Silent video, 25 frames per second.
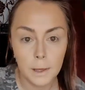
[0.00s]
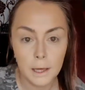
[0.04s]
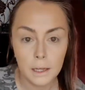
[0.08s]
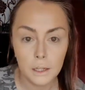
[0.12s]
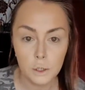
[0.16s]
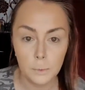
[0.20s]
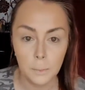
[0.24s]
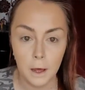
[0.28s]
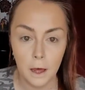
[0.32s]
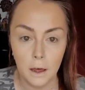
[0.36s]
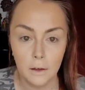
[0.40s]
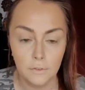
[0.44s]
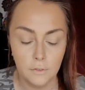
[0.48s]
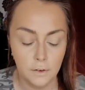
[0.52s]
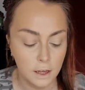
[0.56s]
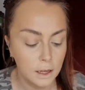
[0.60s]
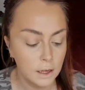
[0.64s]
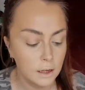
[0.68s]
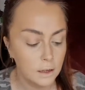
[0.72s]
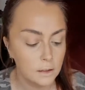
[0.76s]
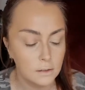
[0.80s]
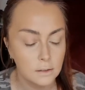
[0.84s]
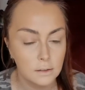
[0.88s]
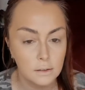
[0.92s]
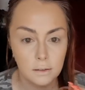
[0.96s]
Peach
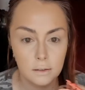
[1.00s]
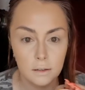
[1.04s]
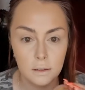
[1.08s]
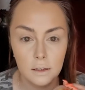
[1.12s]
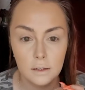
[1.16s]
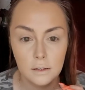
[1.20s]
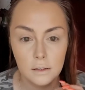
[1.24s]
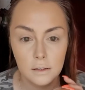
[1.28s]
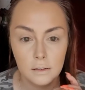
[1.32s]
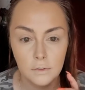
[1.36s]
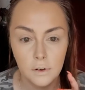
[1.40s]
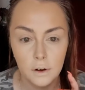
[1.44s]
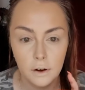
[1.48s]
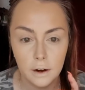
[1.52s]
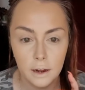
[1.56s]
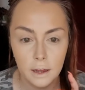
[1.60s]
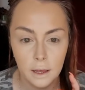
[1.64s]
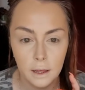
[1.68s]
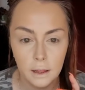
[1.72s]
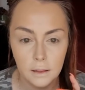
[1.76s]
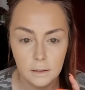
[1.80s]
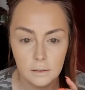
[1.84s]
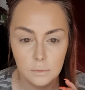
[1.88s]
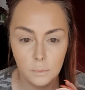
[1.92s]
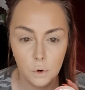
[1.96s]
Perfect. So this is
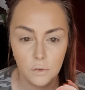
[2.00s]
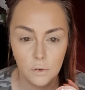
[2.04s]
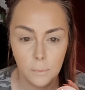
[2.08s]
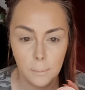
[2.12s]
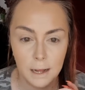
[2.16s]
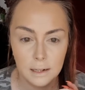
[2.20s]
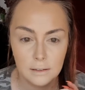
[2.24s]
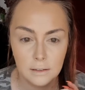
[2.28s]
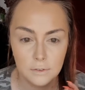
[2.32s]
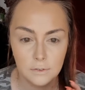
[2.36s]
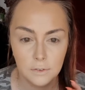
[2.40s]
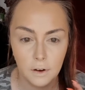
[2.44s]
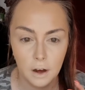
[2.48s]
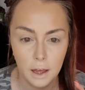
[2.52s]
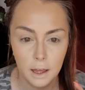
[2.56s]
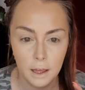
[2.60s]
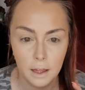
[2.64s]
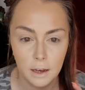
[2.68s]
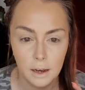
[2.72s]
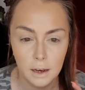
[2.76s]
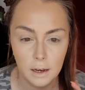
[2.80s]
more of a mattifying,